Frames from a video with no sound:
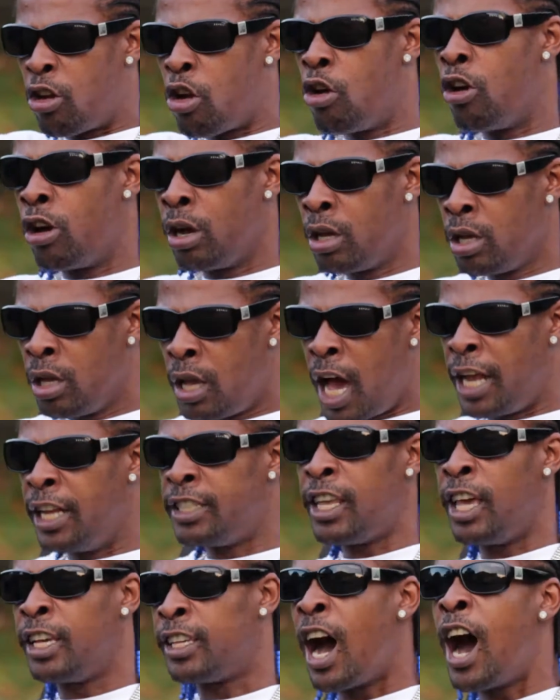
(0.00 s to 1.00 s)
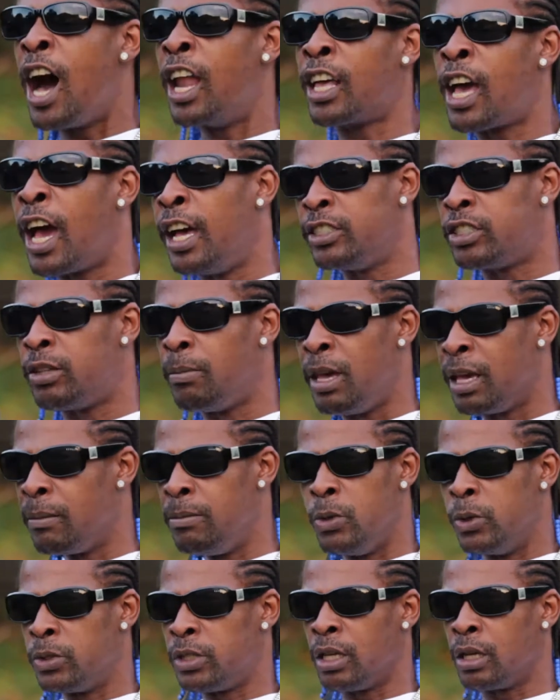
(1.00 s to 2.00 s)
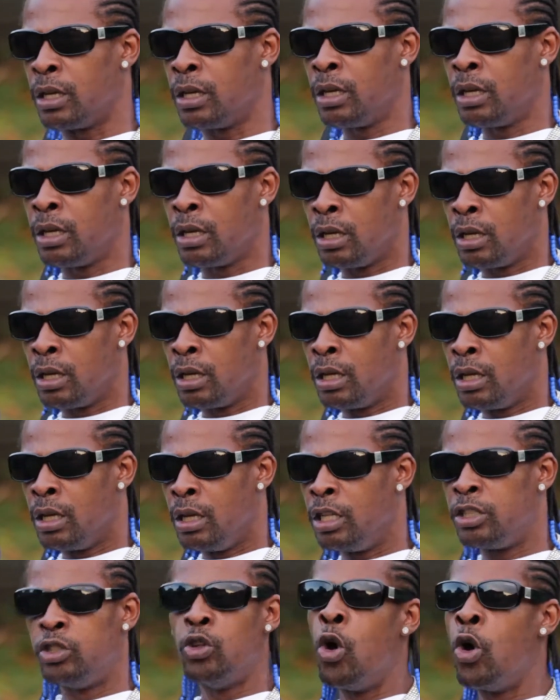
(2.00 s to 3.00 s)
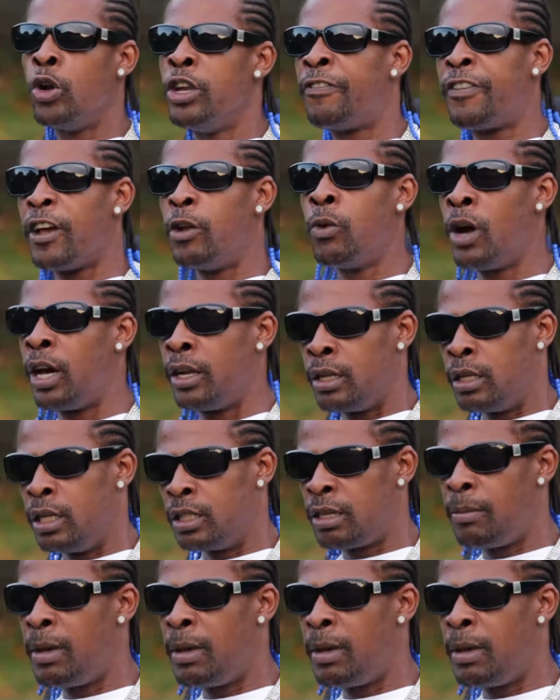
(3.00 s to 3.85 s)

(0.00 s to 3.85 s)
grow. And it takes all kinds to make music. There's no different one. You see